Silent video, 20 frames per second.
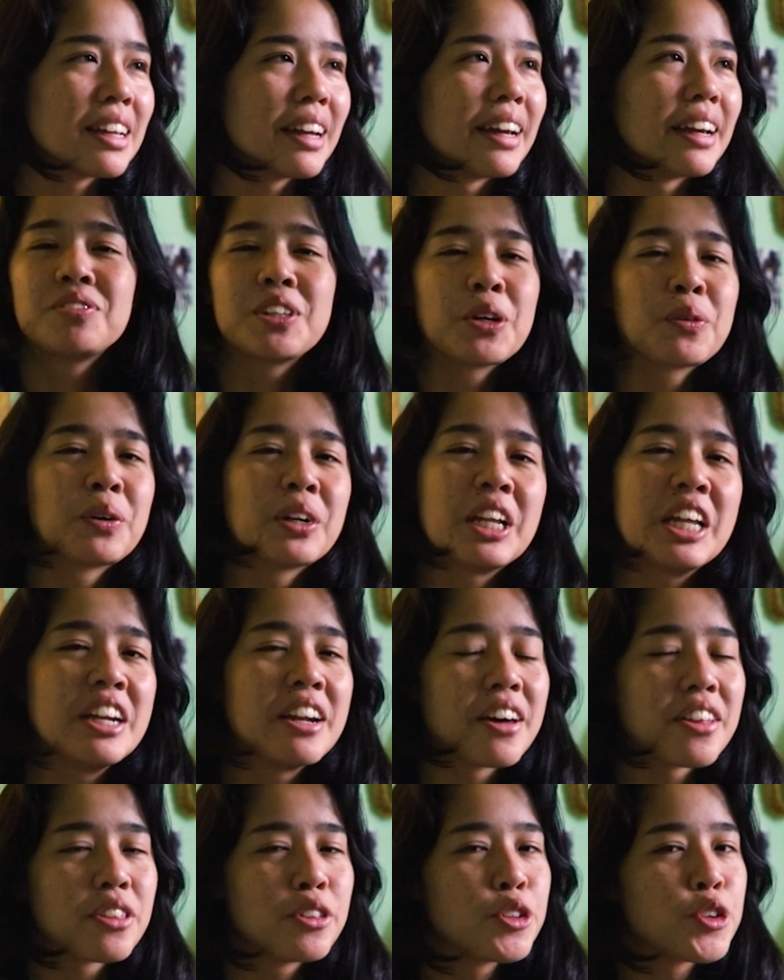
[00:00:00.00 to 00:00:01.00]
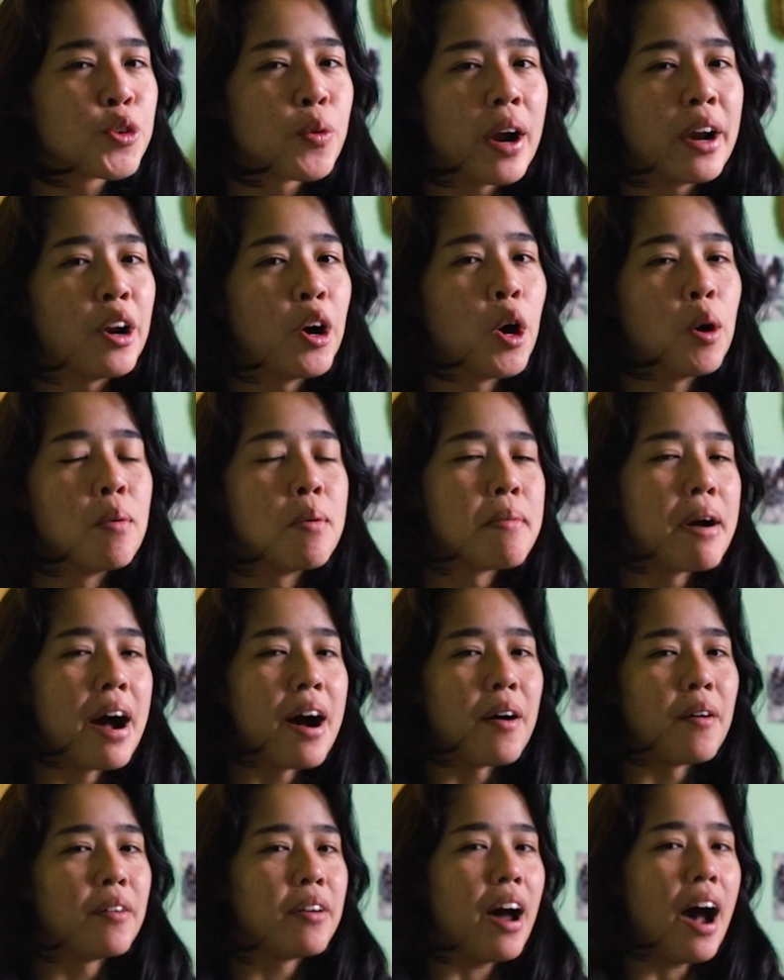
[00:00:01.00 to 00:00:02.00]
Like, they're really nothing to write home
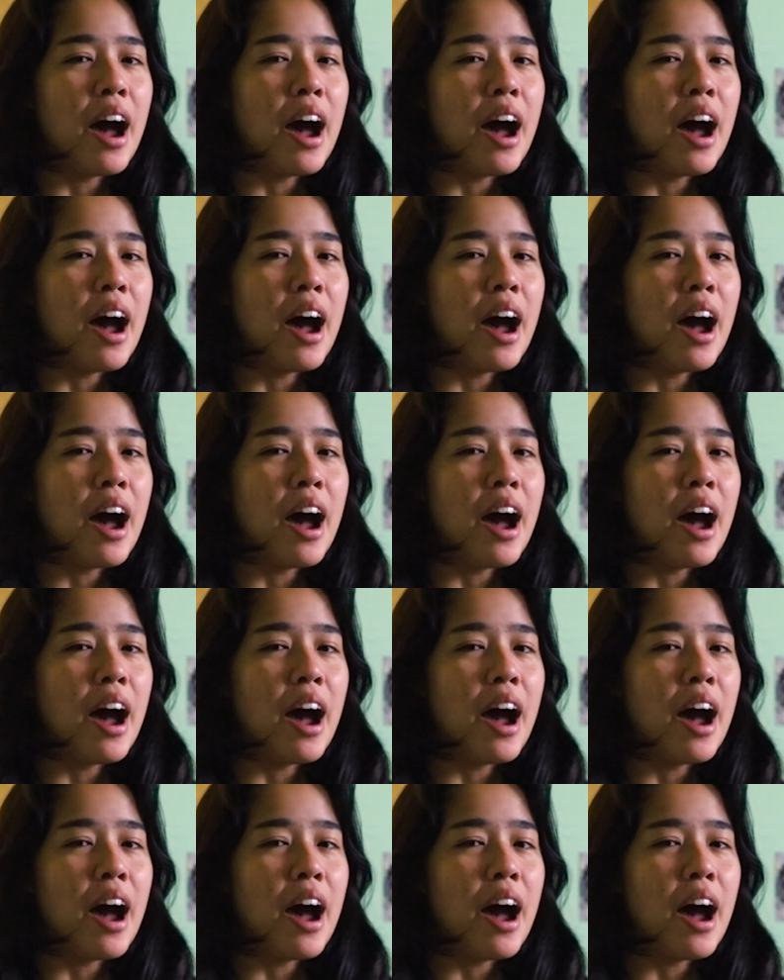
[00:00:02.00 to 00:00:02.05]
about.